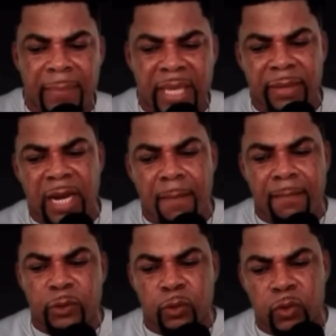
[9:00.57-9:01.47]
keep it
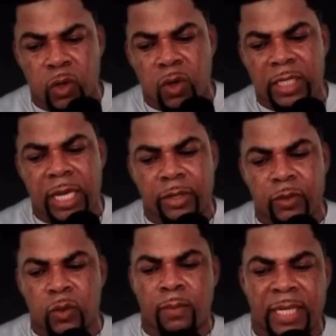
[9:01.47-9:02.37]
up, true talk, thank you
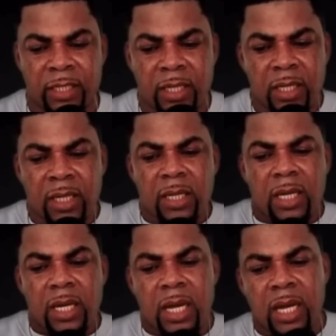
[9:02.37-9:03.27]
so much.
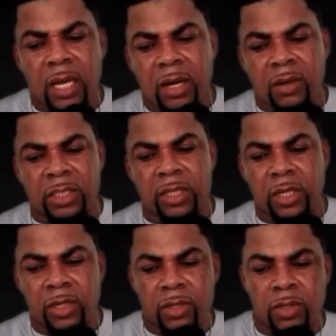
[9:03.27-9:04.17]
I see
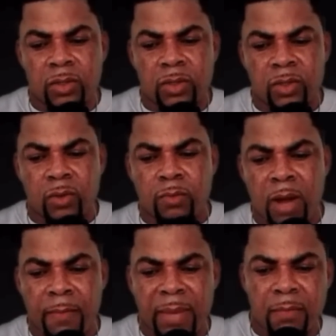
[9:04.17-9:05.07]
you
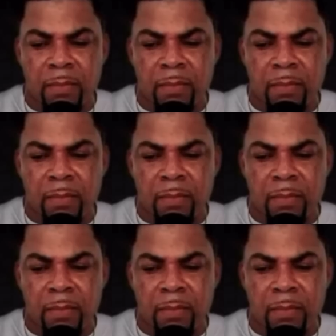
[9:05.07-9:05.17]
mommy